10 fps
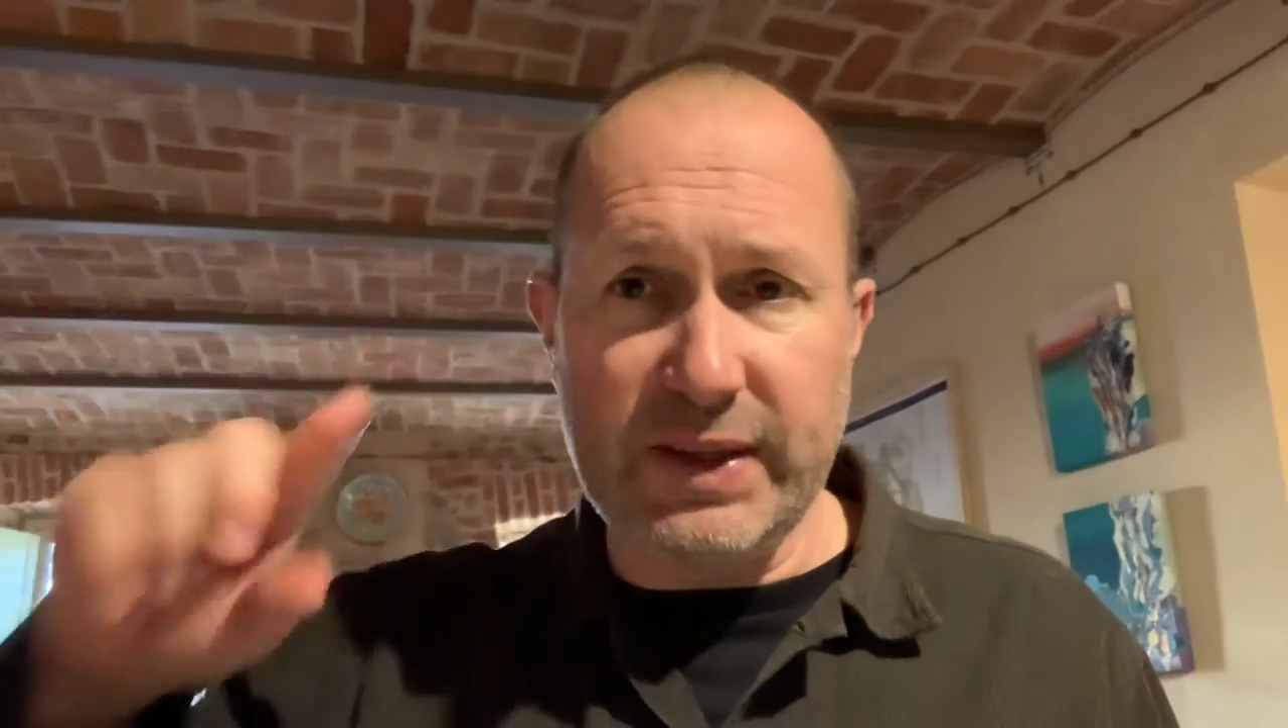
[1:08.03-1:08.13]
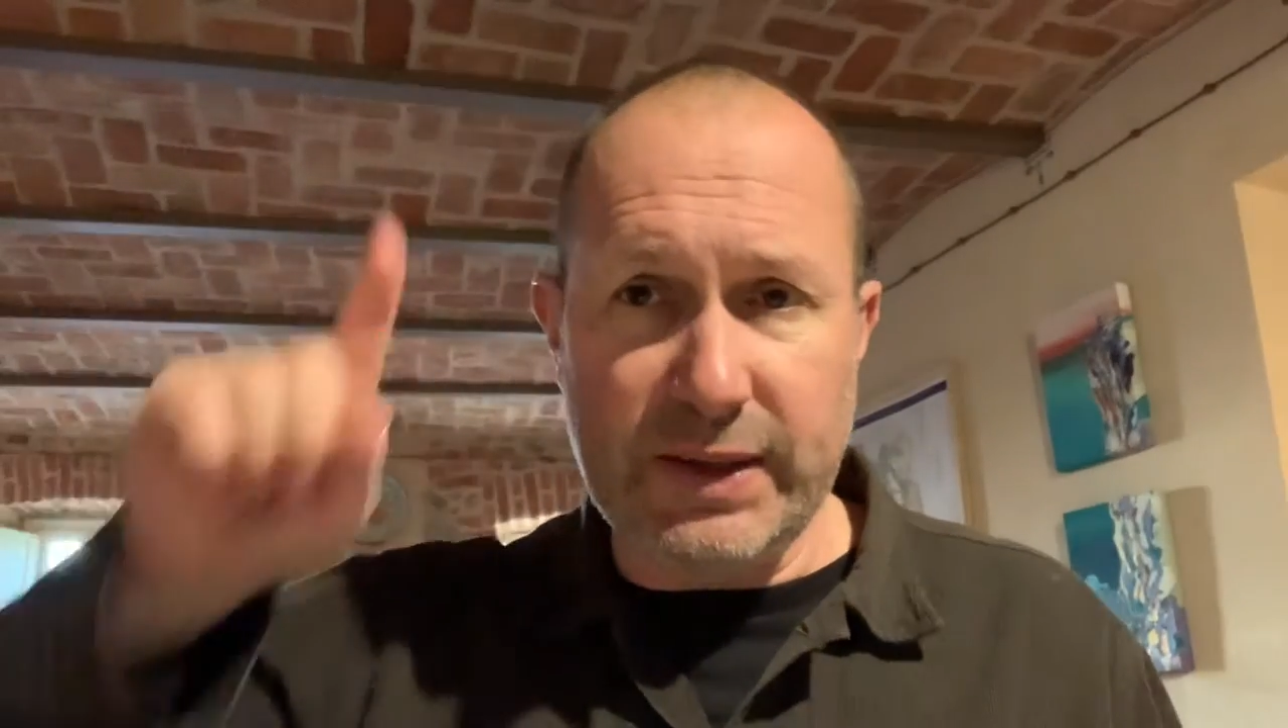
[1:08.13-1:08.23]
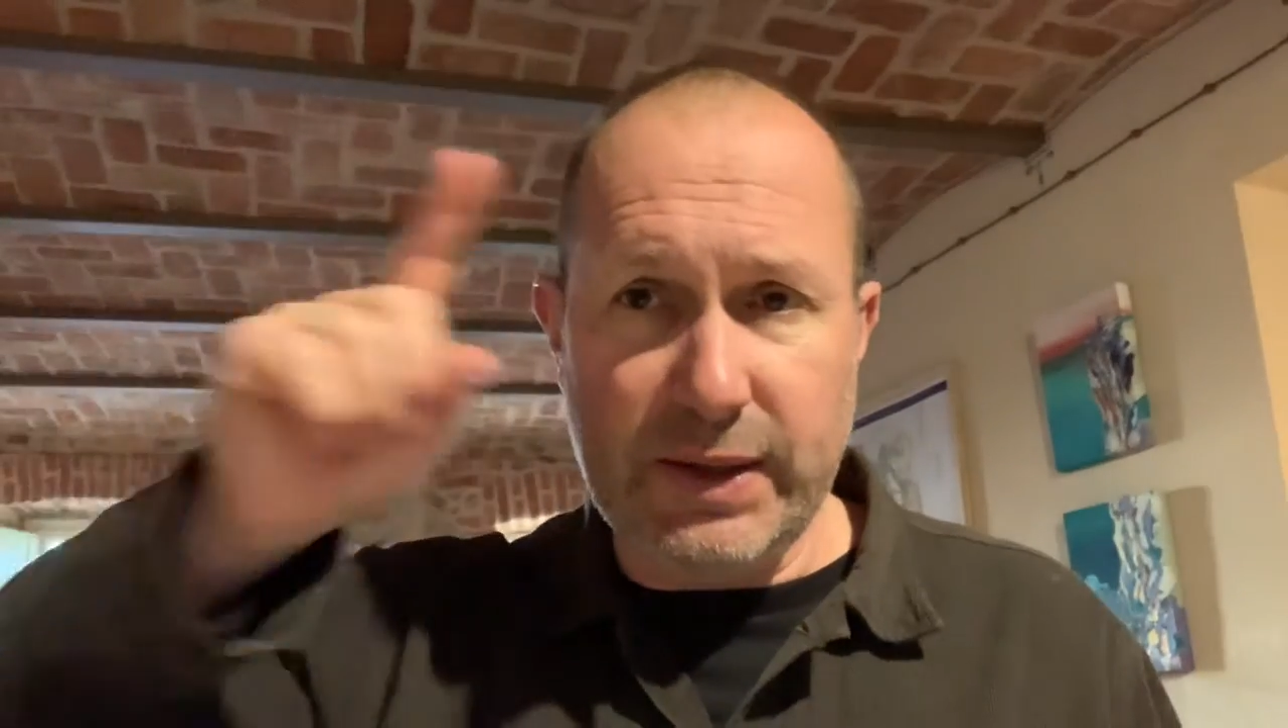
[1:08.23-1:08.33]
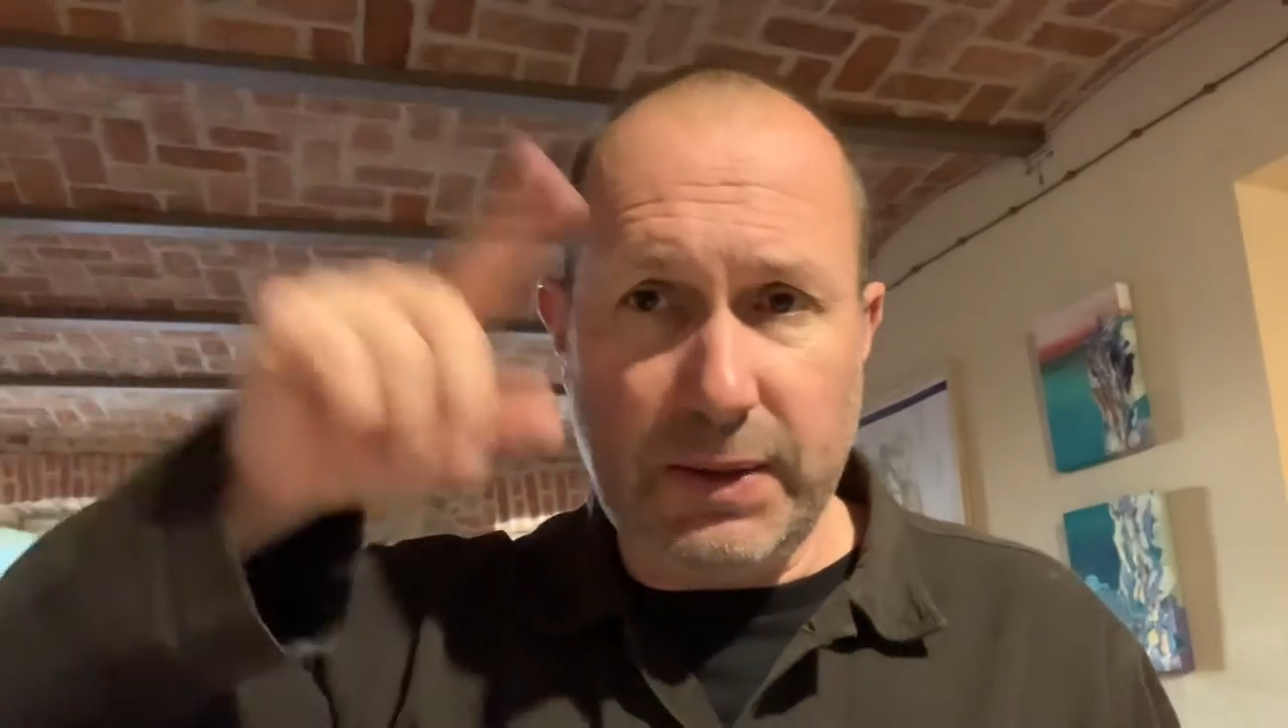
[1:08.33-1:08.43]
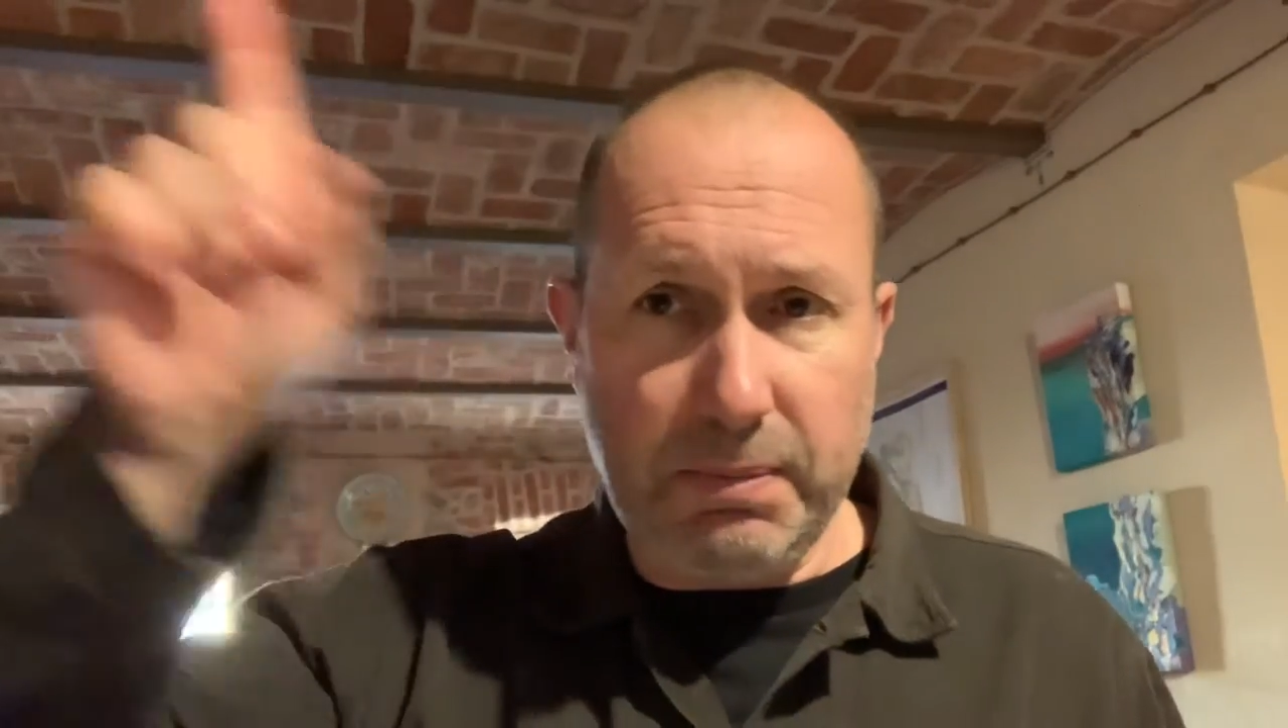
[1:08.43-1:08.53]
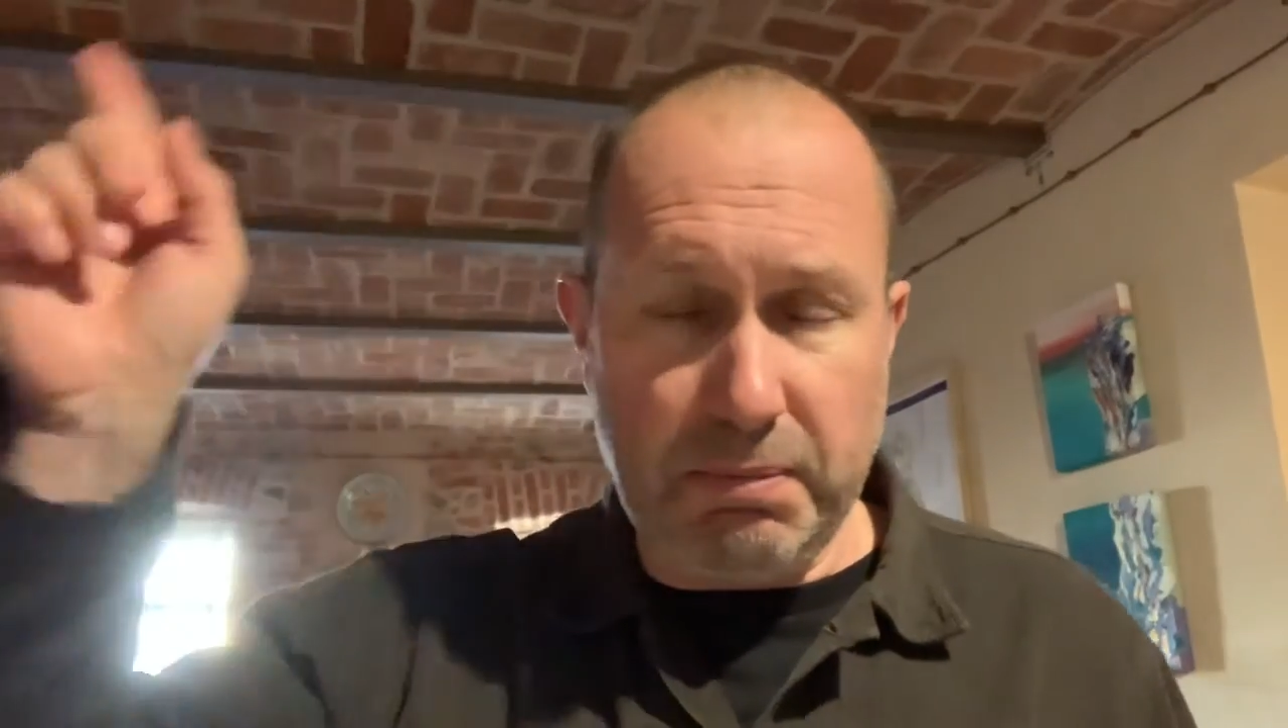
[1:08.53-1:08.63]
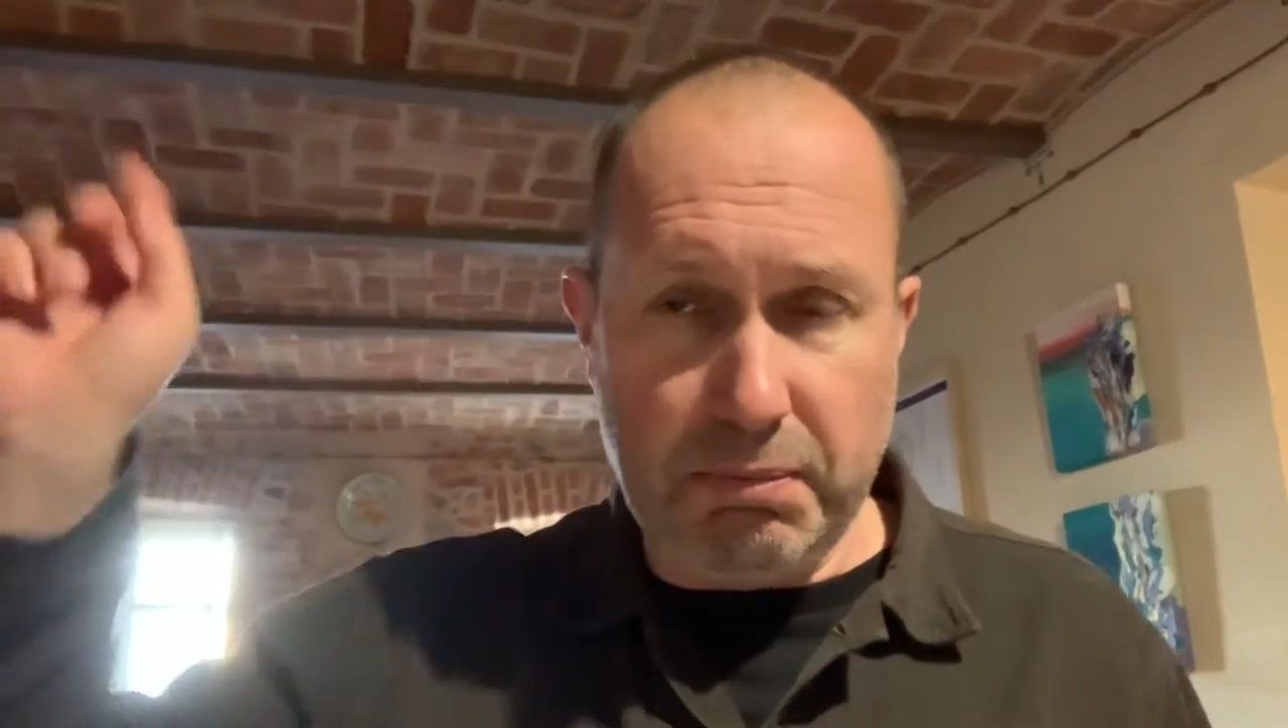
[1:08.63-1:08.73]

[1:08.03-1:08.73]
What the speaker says: as a